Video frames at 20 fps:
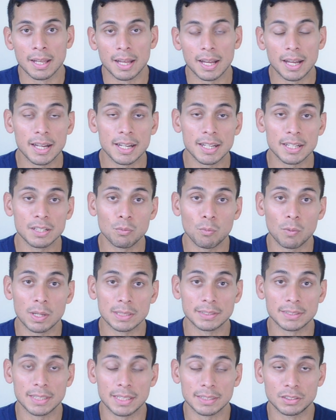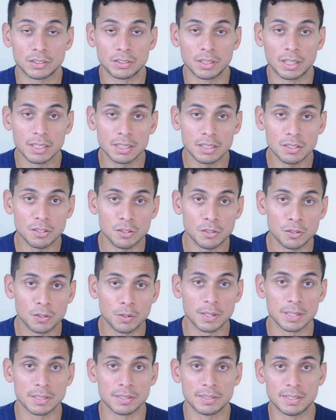And once that's done,
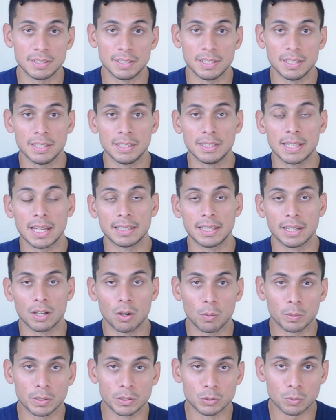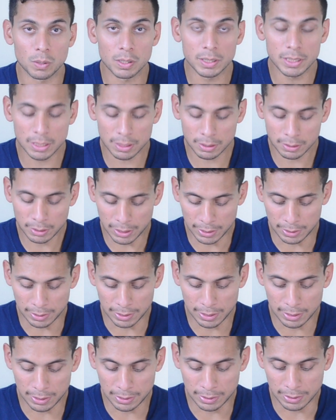you can see that the code is running.
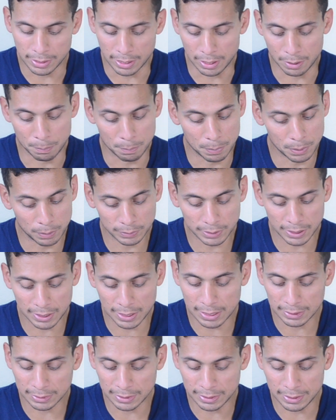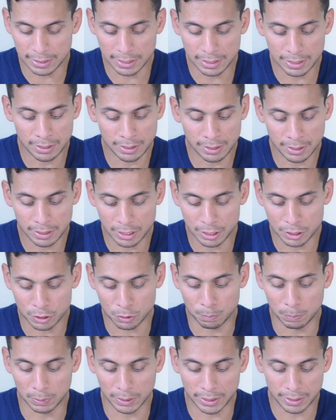Indeed, the built-in LED
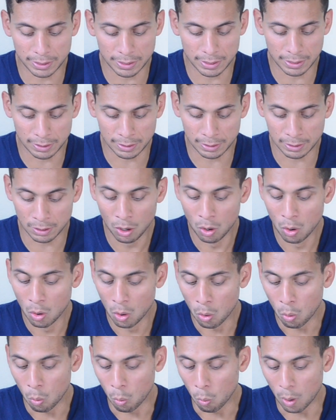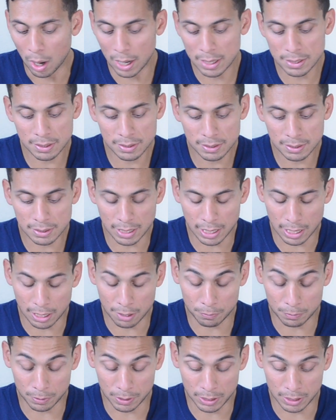is blinking once
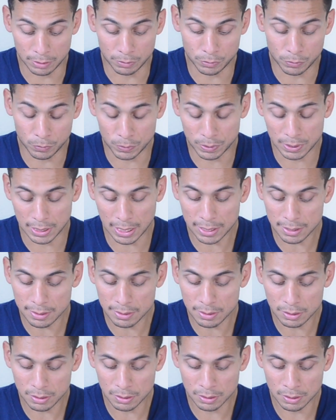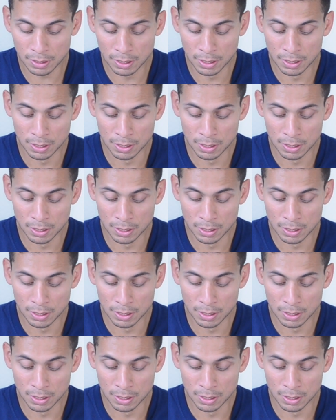every 2 seconds.